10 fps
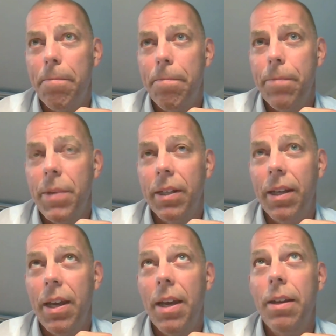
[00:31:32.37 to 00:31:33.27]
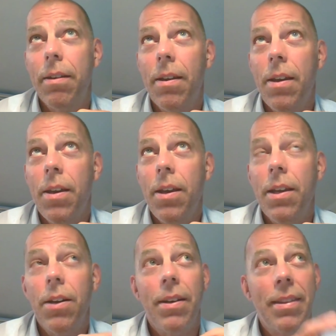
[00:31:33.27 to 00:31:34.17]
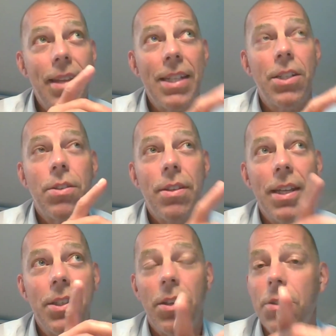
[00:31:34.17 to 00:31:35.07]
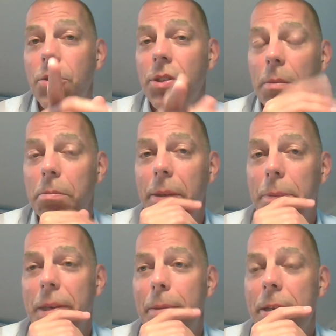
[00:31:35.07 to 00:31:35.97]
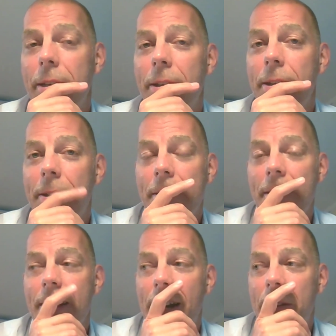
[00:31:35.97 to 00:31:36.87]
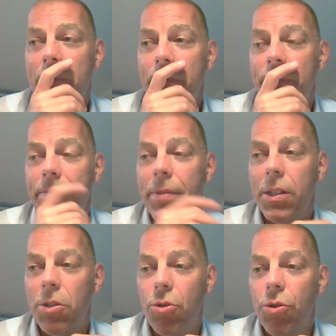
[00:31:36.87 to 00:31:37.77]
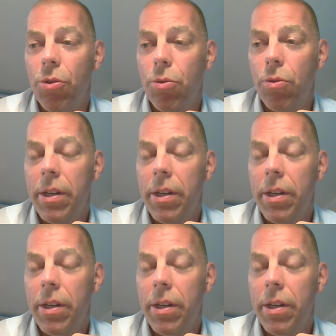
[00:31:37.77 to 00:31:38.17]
It can't, you know, and that's also something maybe that's true.